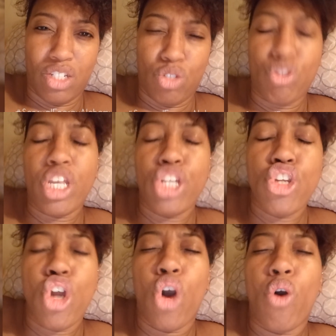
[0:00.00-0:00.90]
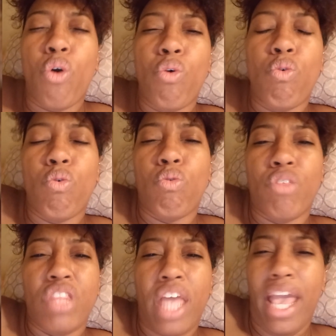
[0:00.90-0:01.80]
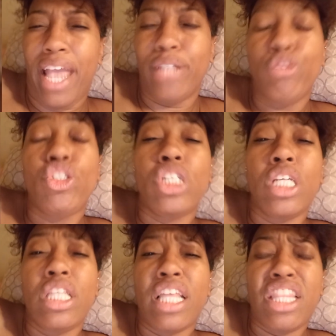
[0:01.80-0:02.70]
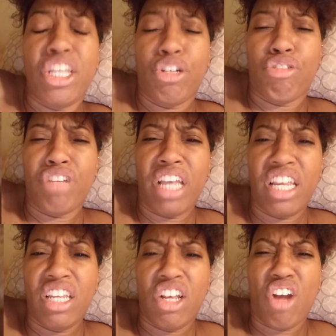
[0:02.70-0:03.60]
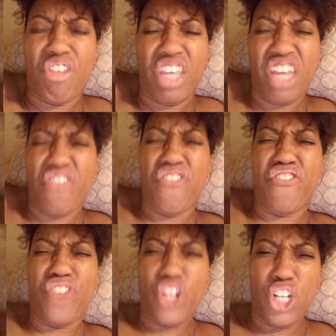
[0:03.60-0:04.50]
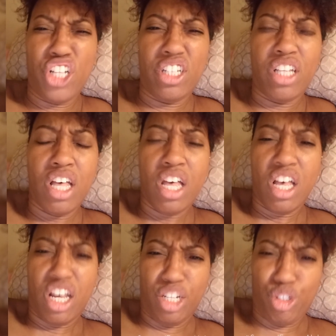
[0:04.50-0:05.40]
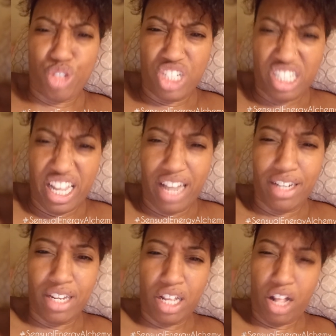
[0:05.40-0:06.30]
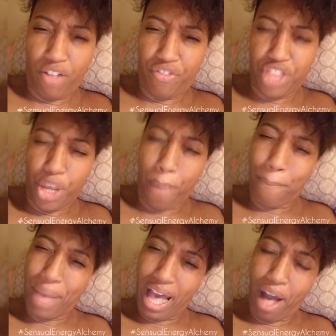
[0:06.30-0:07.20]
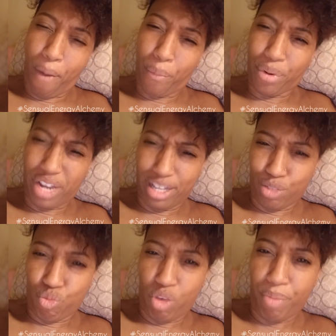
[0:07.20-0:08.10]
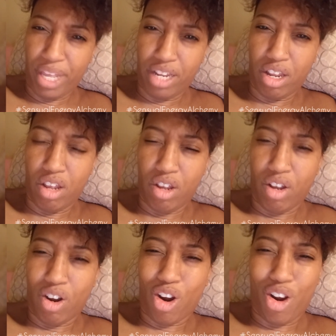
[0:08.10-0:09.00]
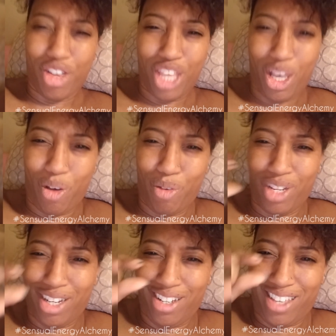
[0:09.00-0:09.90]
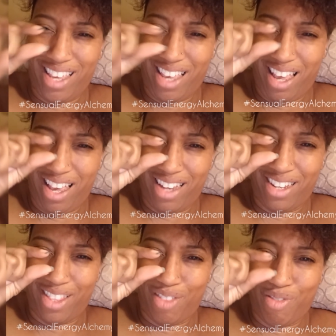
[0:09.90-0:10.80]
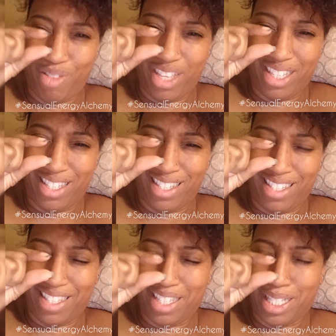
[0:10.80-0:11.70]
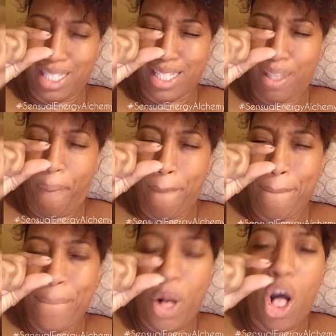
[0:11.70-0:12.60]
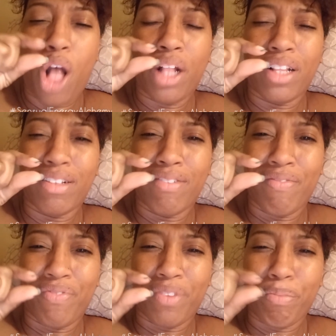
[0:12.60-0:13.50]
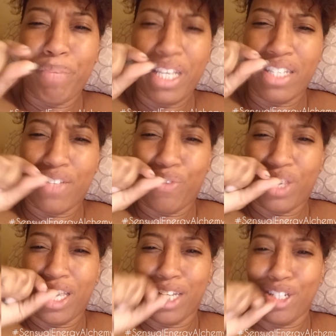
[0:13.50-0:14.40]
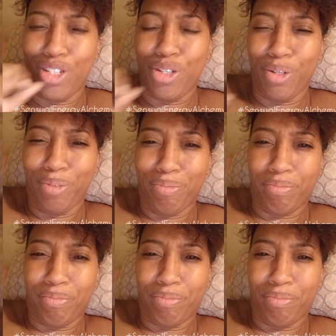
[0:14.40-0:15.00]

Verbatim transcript: Do they know the energy that they're creating? Are they in full understanding of their power as women? Or are they only looking at it through this small piece of what they can do?